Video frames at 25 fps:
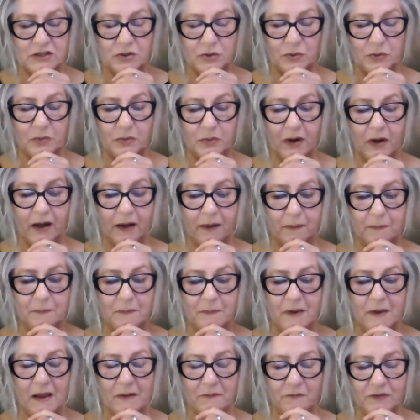to
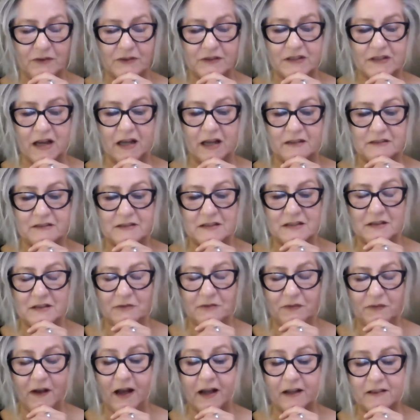emphasize
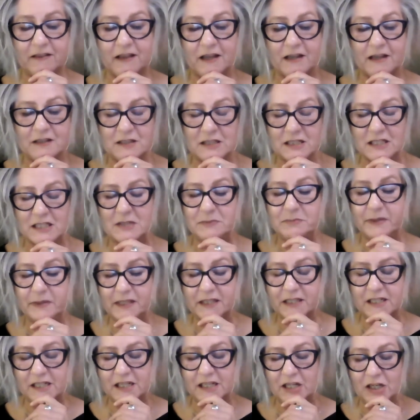the fact that
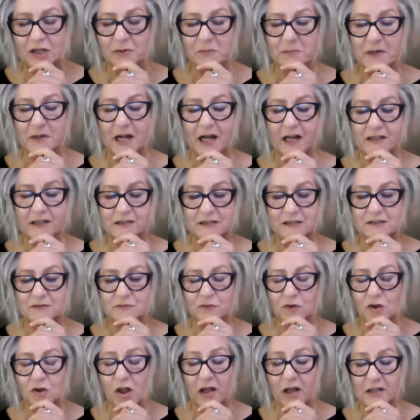disability humanizes
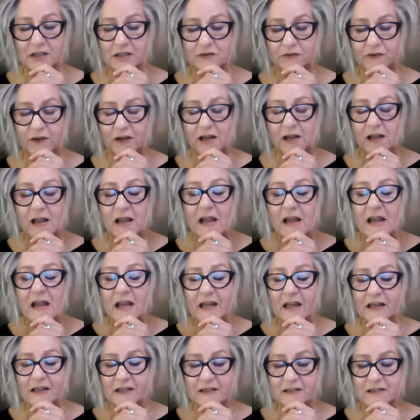philosophy
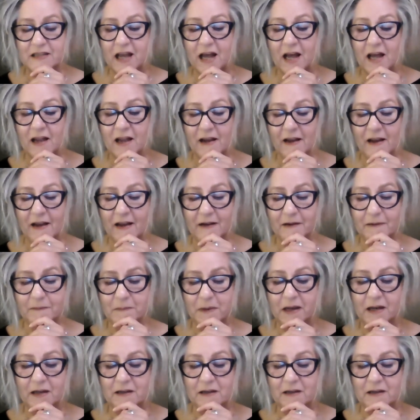is that it